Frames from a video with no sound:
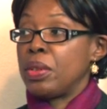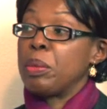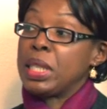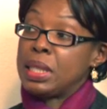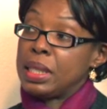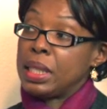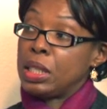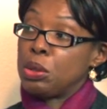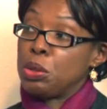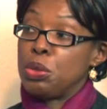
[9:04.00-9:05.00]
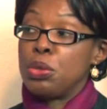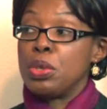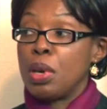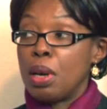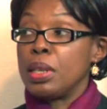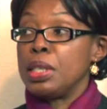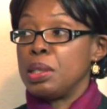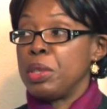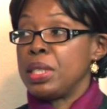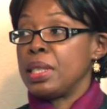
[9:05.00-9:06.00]
for the mentally ill who do not need
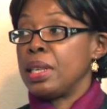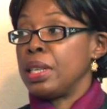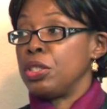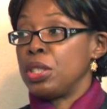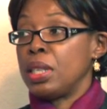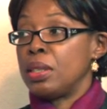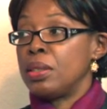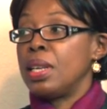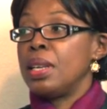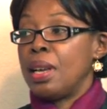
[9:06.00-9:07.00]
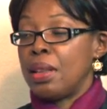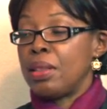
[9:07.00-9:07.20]
to be sitting in jail, mm-hmm.